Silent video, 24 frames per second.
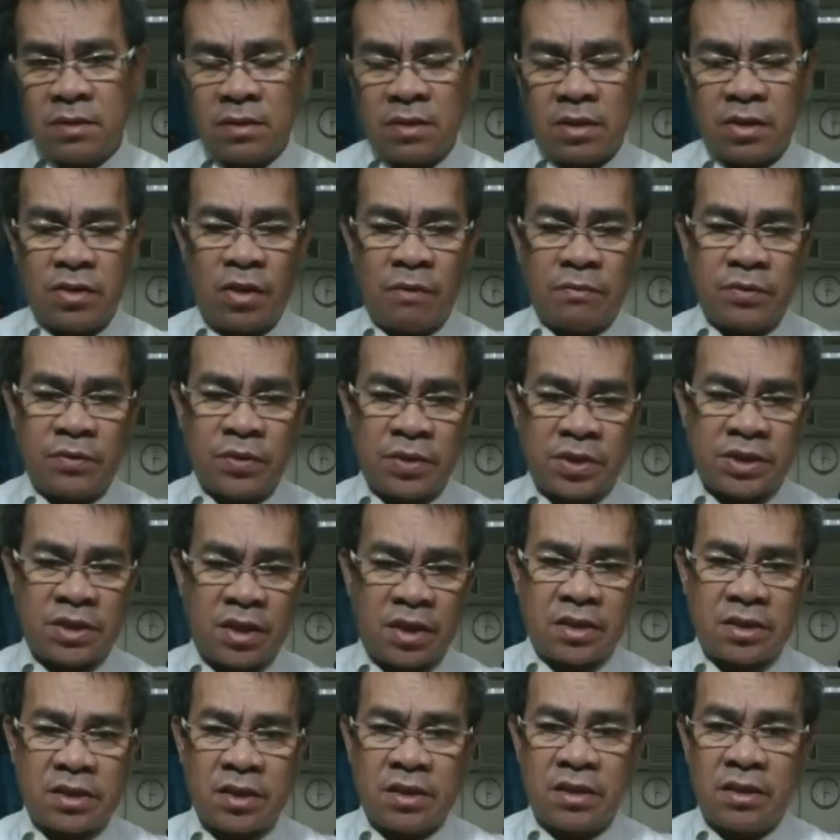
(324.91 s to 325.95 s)
You have to
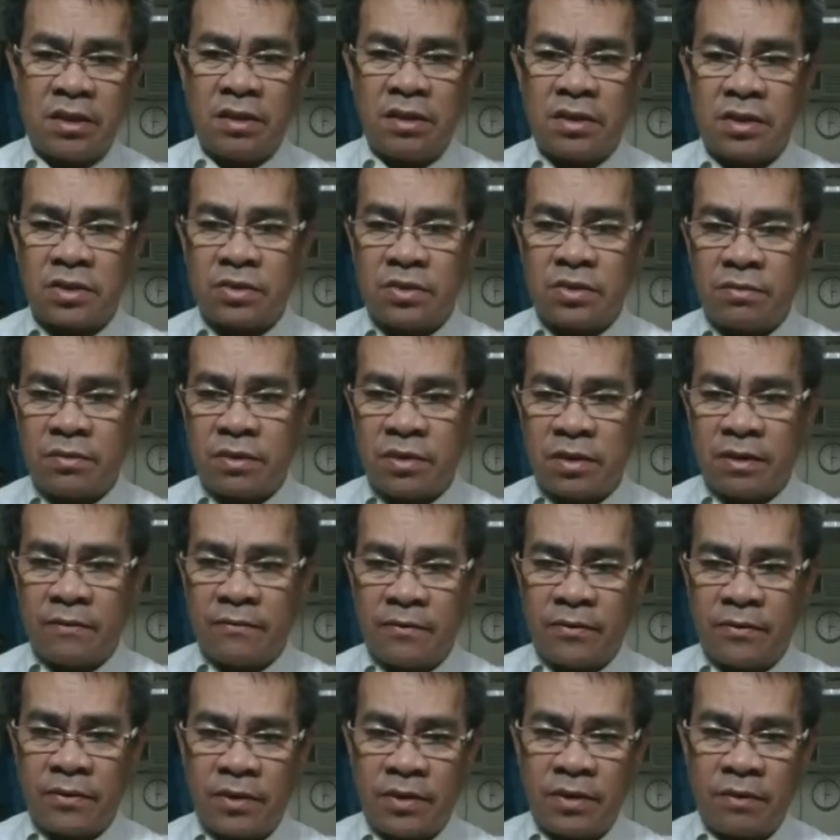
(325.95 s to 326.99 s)
start here. So
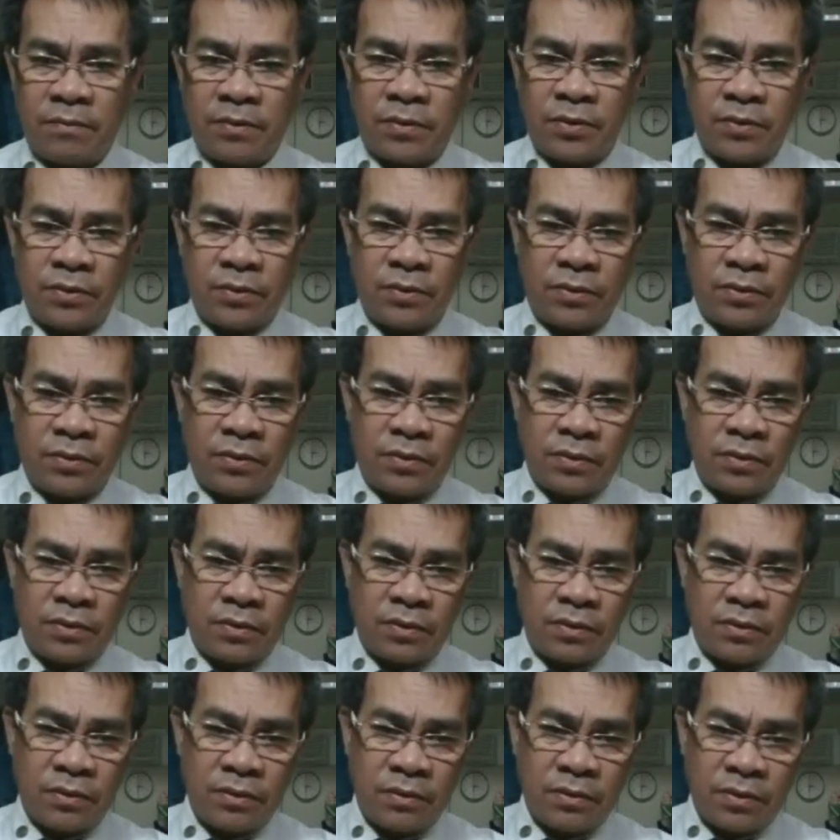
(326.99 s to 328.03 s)
therefore you have to
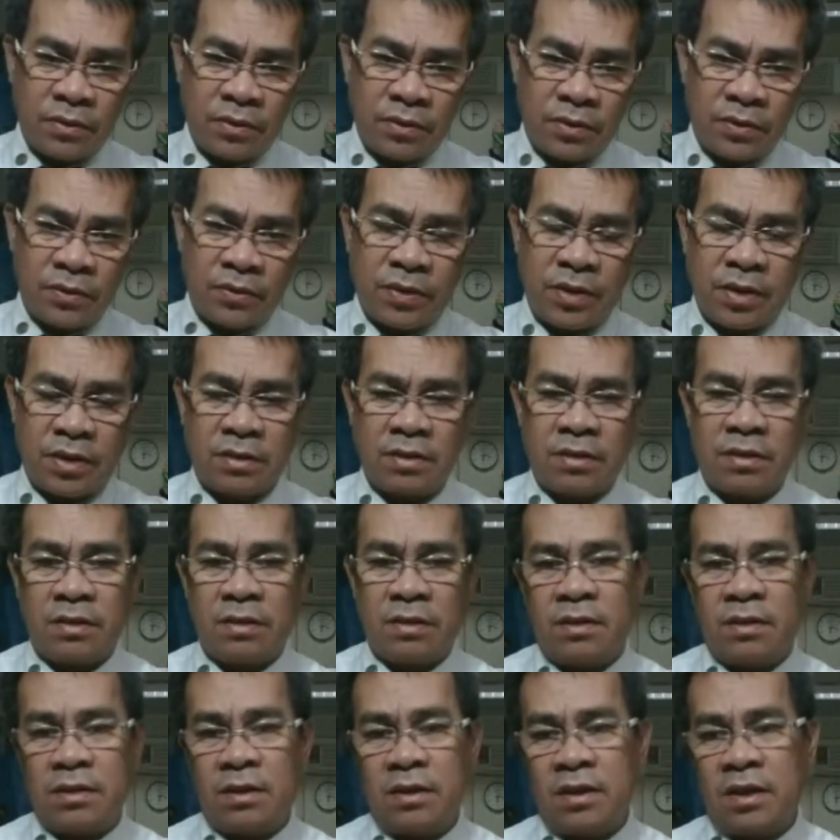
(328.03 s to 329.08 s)
draw that
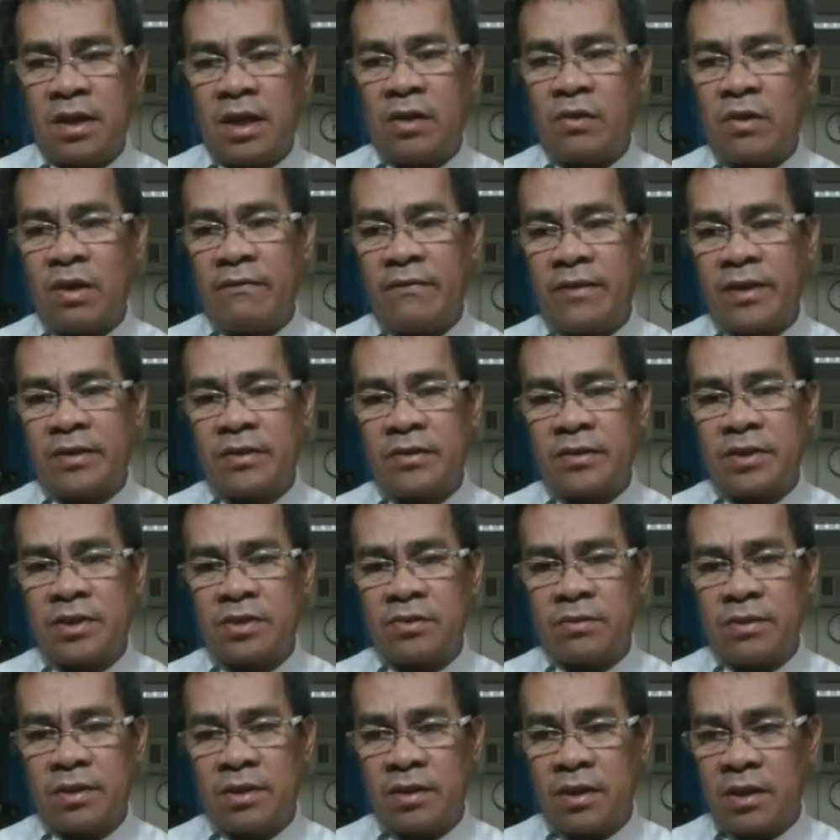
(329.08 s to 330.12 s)
equal vector.
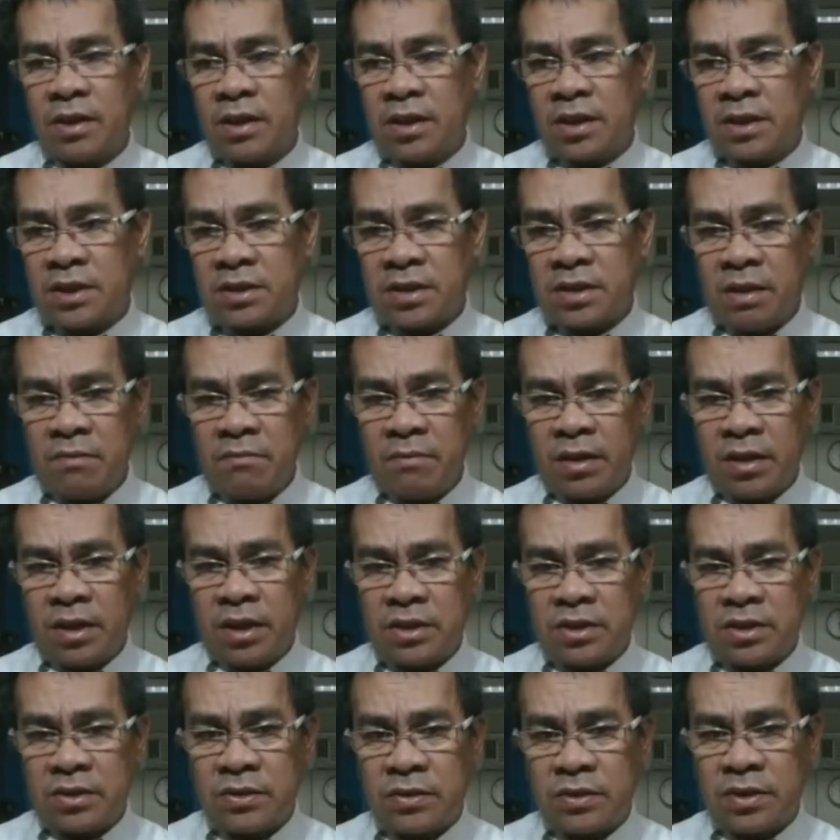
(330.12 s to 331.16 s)
So same
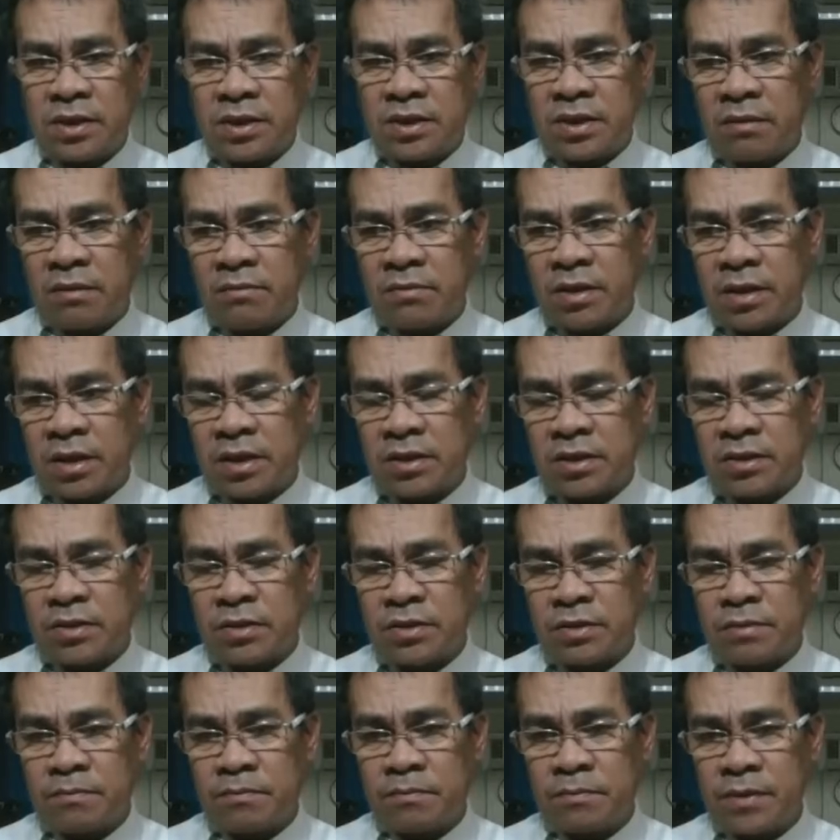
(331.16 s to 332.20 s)
magnitude and same
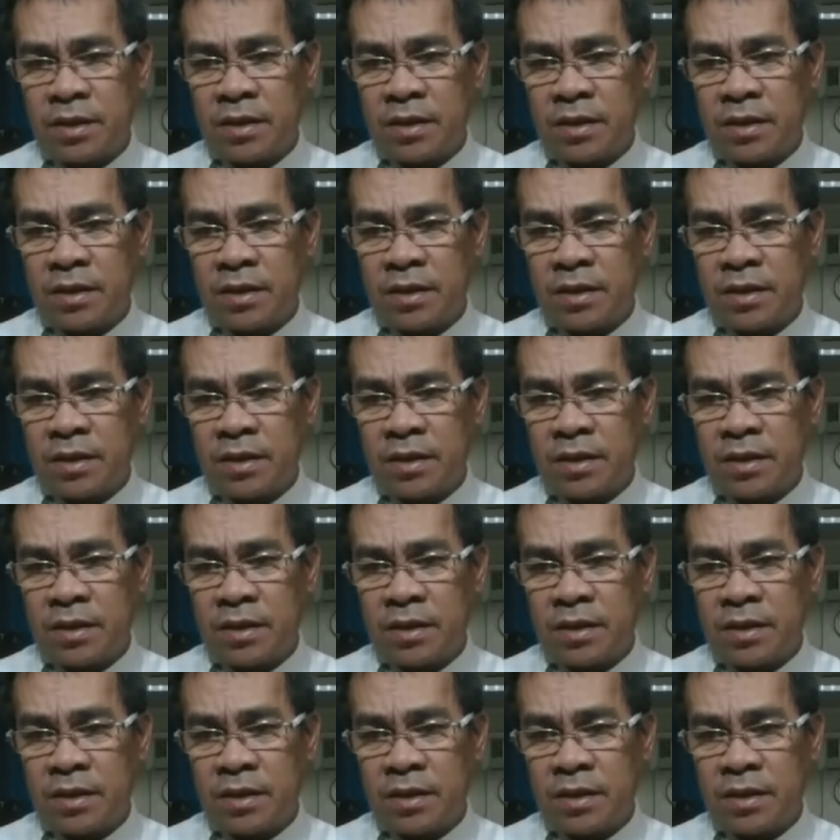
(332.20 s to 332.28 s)
direction.